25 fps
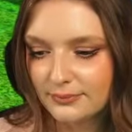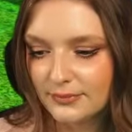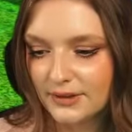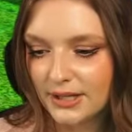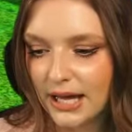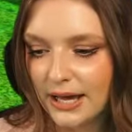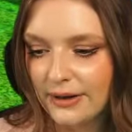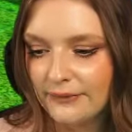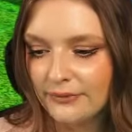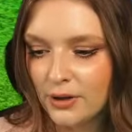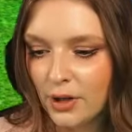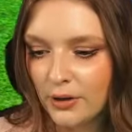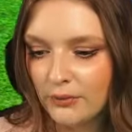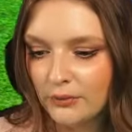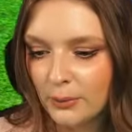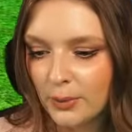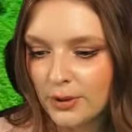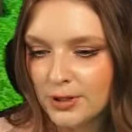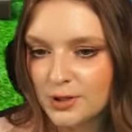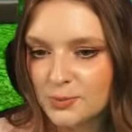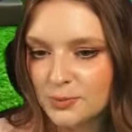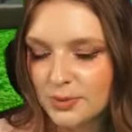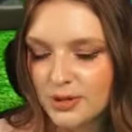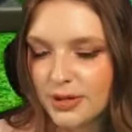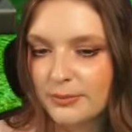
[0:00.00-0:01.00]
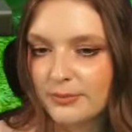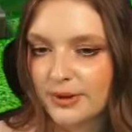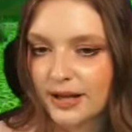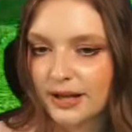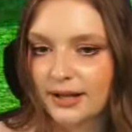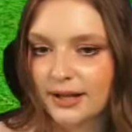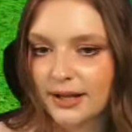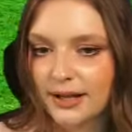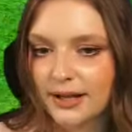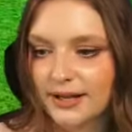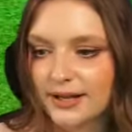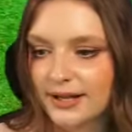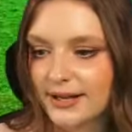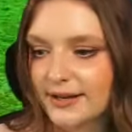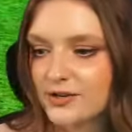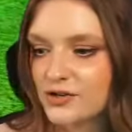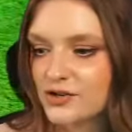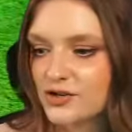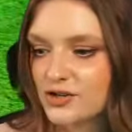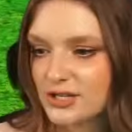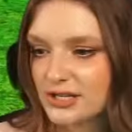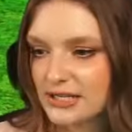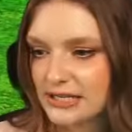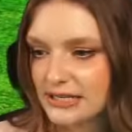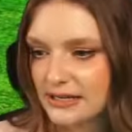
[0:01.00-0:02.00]
Have y'all ever watched Plumbella? And
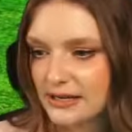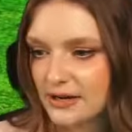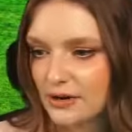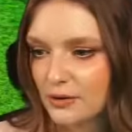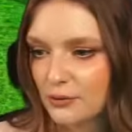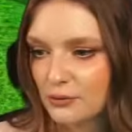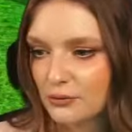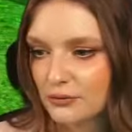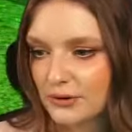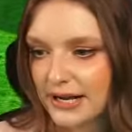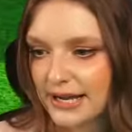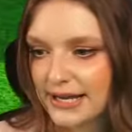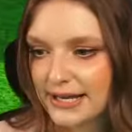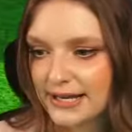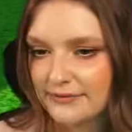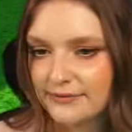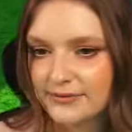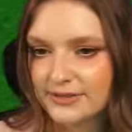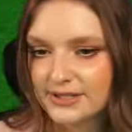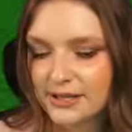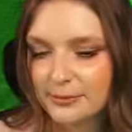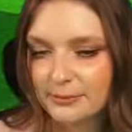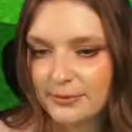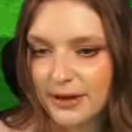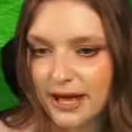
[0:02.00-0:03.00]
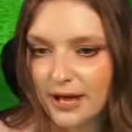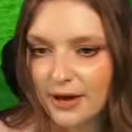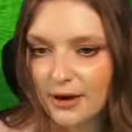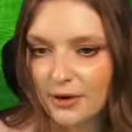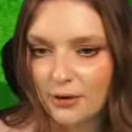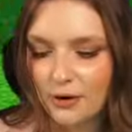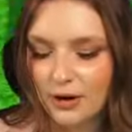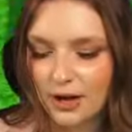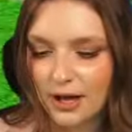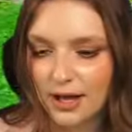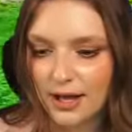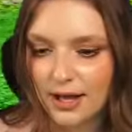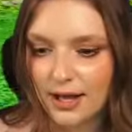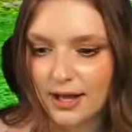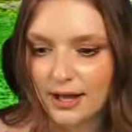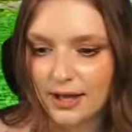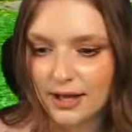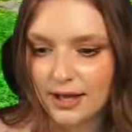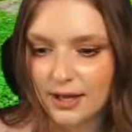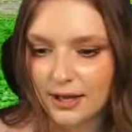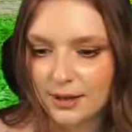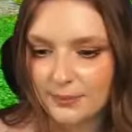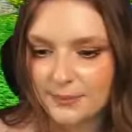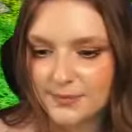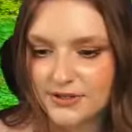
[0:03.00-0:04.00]
she raves about
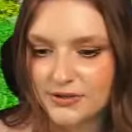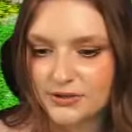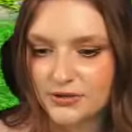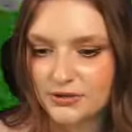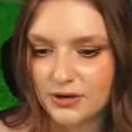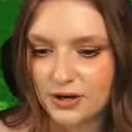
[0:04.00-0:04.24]
uh, Mr.